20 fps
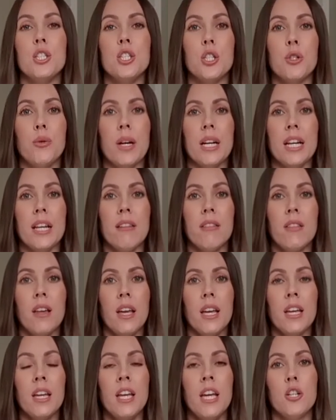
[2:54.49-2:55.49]
do
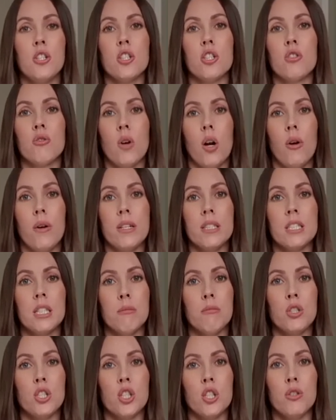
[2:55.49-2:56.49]
anything, you just throw in
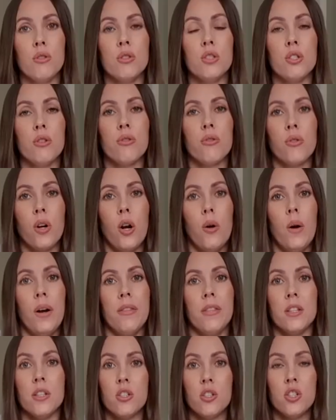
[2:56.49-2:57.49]
some shoes, you throw
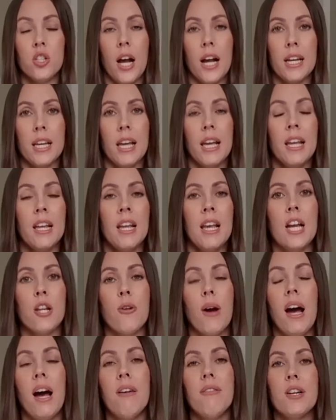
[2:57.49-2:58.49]
on this jacket, and you
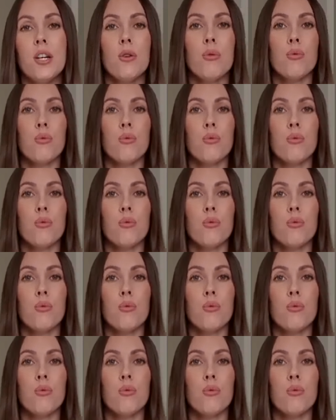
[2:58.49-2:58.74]
have like a